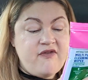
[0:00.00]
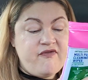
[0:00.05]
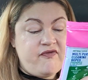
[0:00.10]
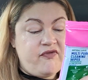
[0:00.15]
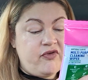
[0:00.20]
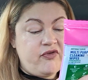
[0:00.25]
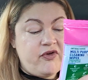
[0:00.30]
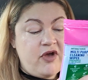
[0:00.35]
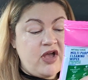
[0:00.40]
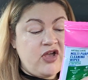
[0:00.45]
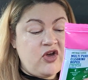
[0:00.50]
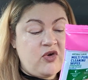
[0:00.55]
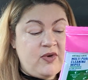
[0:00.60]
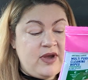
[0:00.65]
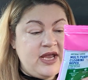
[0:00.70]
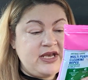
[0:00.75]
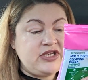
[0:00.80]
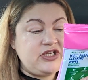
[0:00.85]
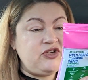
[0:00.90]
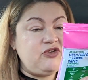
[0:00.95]
For
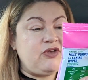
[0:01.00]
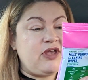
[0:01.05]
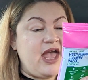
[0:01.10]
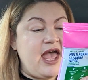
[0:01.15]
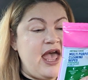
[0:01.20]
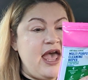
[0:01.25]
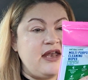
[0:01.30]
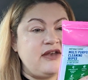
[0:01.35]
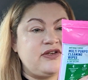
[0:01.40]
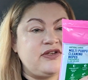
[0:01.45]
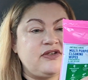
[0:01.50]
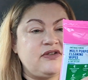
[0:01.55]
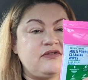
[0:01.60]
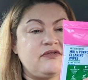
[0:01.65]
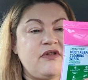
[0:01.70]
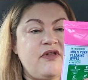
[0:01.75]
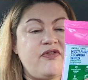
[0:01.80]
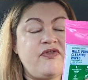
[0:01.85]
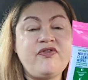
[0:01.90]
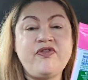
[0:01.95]
£1 you get
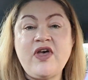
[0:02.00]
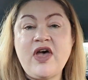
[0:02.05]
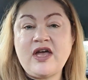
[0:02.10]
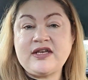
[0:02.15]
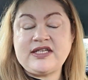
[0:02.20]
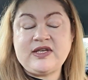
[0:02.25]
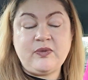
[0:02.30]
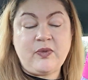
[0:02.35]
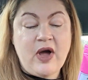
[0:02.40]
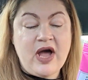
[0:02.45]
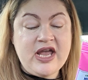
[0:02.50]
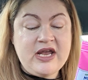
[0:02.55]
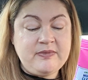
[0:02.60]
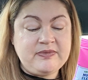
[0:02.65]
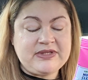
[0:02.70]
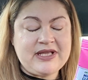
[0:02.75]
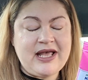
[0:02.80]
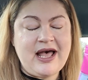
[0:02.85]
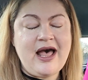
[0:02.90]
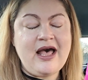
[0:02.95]
30
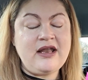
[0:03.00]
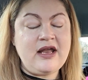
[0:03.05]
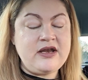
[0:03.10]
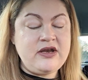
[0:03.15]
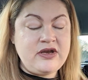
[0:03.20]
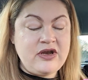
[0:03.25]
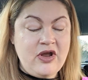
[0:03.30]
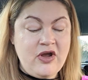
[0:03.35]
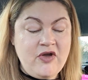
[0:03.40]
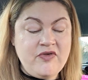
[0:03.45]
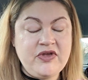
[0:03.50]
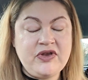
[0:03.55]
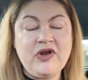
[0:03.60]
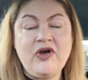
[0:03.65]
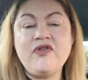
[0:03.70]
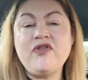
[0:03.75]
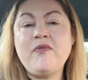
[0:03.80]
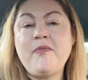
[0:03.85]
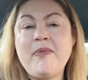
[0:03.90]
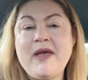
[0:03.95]
wipes, and I know they're
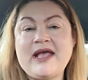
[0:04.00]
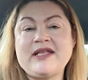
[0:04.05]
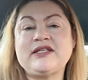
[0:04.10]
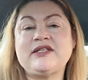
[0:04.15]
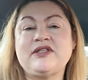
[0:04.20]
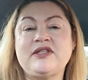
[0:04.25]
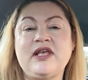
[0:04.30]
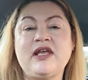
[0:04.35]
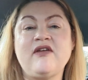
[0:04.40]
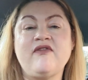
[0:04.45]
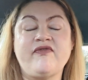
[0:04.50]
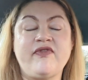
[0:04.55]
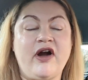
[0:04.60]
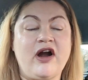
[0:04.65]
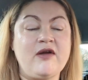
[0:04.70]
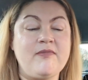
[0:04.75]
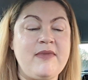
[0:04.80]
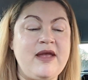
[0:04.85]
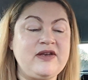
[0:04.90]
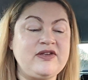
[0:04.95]
not the best thing
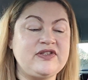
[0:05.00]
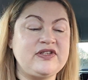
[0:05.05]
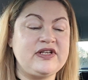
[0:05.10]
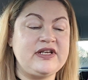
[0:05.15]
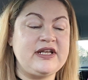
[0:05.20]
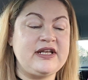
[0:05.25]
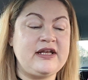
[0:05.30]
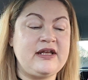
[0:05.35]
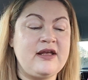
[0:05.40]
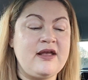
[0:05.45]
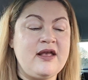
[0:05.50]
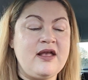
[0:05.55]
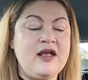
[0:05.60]
environmentally,